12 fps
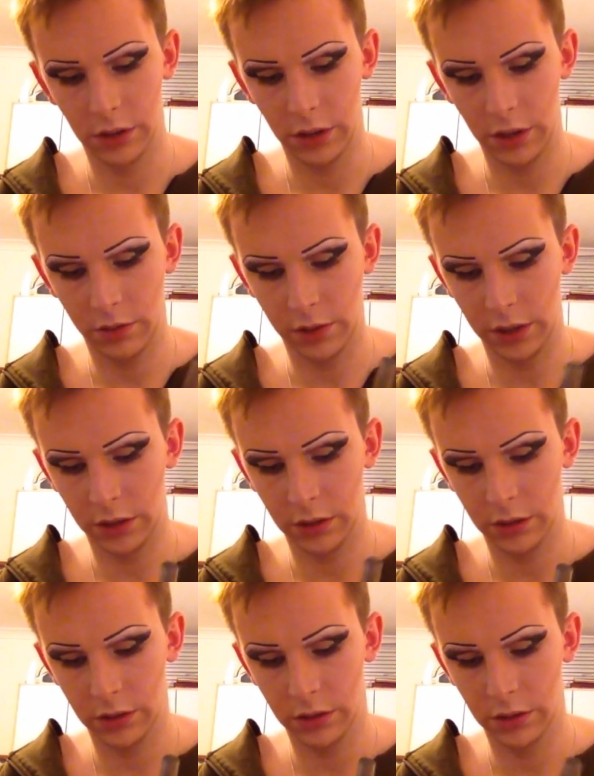go in
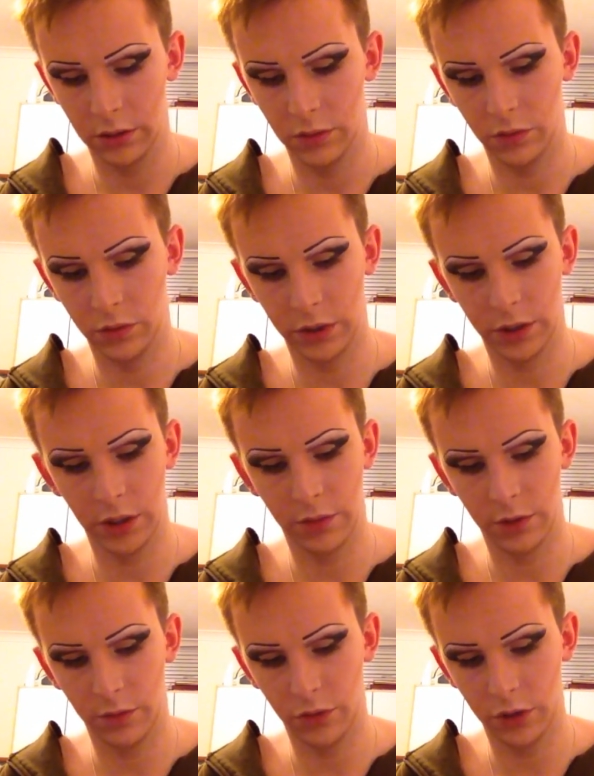with some
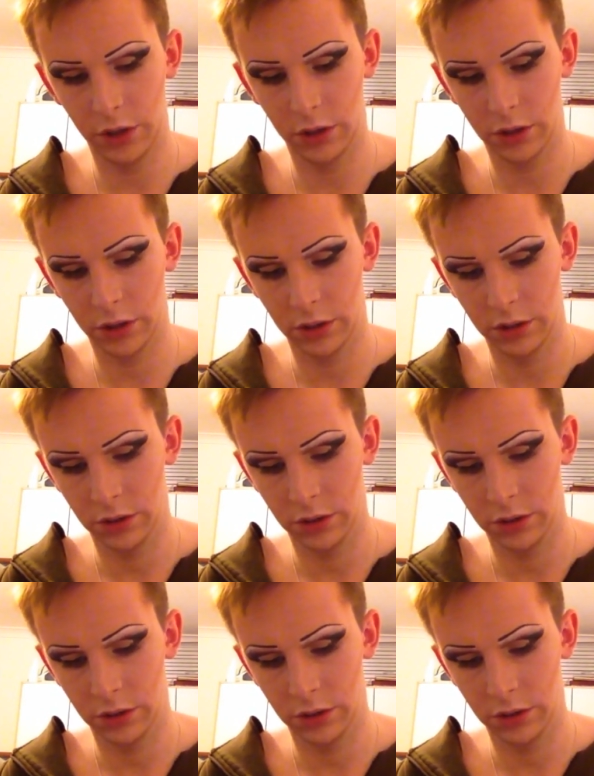of the product,